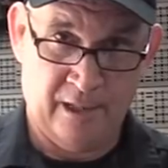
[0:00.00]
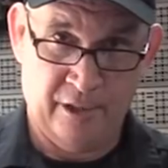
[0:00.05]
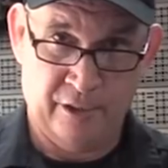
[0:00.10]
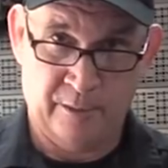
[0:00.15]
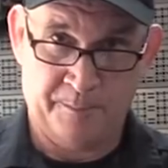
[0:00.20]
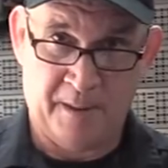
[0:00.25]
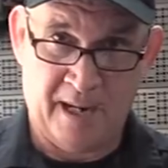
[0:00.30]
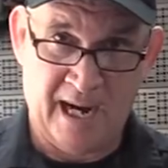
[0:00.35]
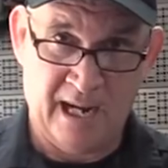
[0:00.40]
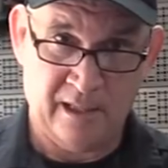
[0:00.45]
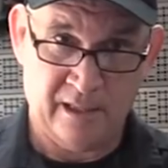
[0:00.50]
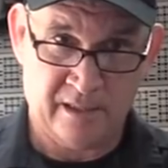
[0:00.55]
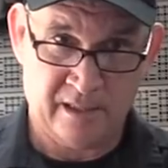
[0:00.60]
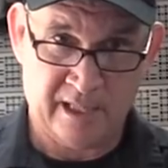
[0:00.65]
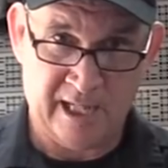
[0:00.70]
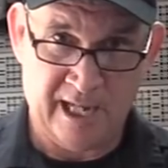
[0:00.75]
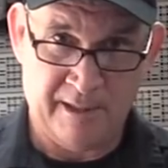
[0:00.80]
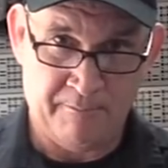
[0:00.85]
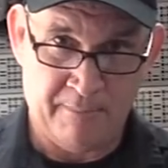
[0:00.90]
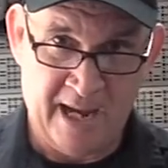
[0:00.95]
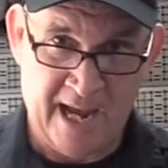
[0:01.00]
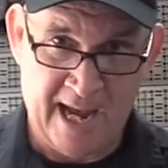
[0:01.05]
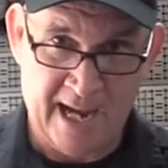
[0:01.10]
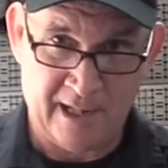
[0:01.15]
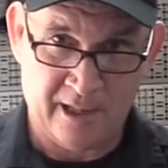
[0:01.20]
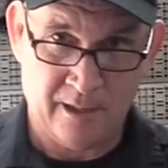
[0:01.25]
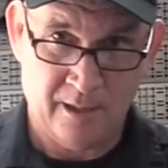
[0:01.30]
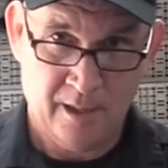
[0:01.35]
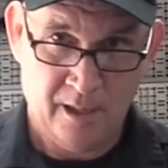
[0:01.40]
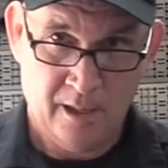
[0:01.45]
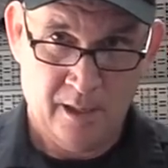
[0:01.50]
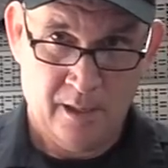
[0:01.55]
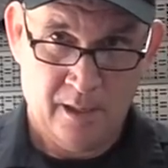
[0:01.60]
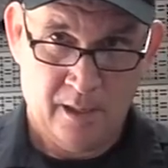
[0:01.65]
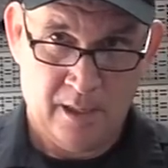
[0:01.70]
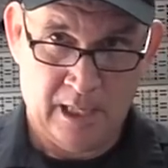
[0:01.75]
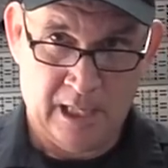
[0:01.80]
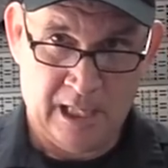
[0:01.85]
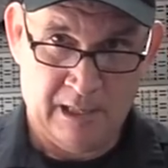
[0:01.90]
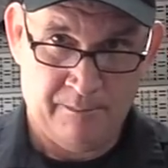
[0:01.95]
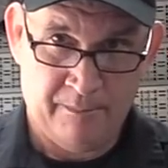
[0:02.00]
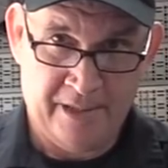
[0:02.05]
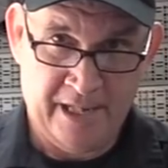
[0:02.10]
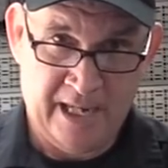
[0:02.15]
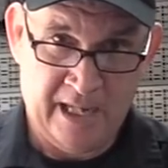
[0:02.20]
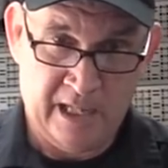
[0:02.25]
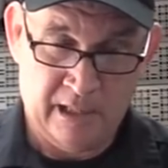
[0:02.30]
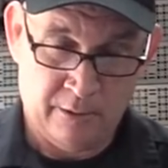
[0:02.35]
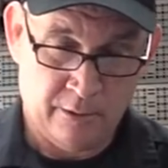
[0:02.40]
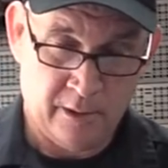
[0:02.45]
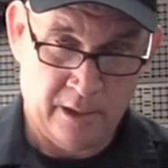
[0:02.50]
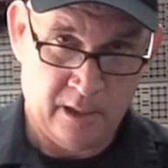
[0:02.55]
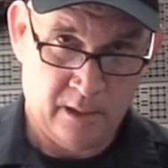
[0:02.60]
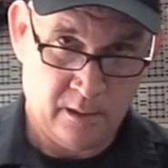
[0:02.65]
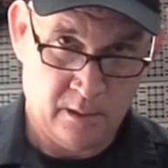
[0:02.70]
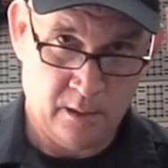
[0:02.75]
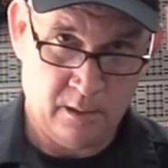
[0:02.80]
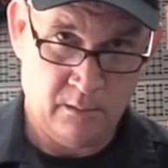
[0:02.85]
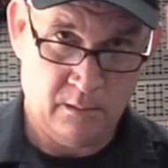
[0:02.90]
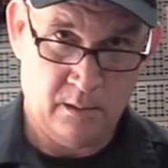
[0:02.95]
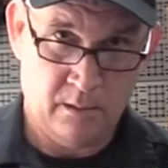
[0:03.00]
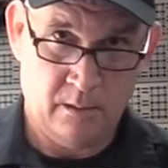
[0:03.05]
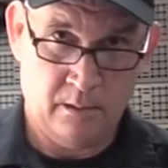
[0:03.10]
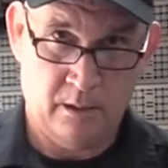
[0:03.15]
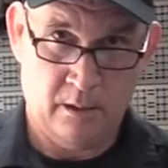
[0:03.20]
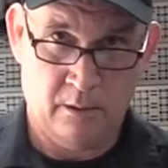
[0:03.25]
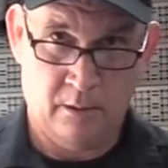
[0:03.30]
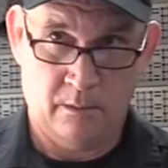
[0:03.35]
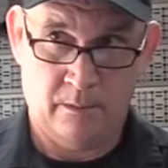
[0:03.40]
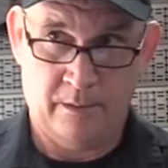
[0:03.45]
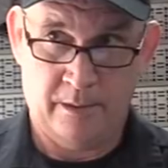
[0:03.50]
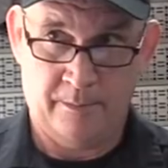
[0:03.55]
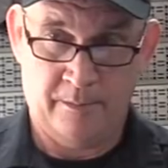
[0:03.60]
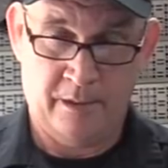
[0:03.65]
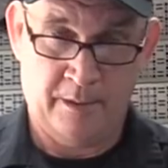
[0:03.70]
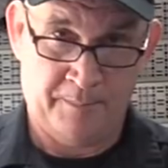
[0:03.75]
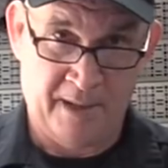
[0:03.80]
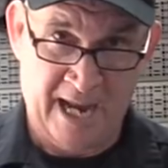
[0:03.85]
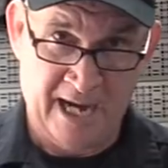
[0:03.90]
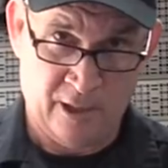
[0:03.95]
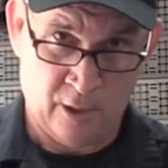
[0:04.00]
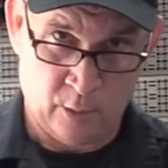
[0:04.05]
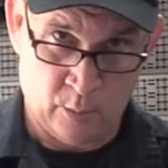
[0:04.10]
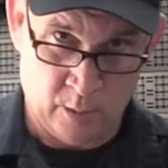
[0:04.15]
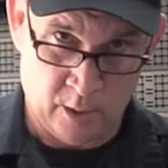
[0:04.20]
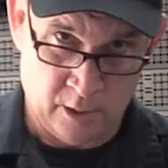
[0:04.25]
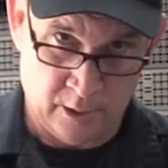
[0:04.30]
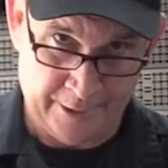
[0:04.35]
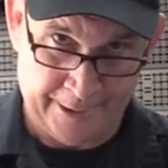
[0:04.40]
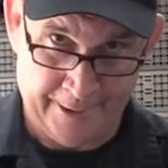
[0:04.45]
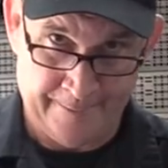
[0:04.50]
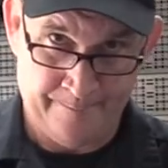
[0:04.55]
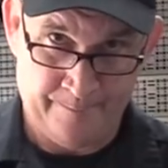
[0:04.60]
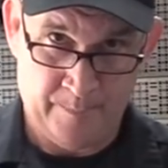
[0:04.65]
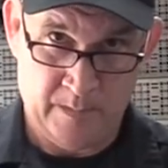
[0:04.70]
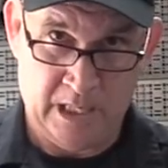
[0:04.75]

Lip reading: of those pilots came back, they entered into the biker world,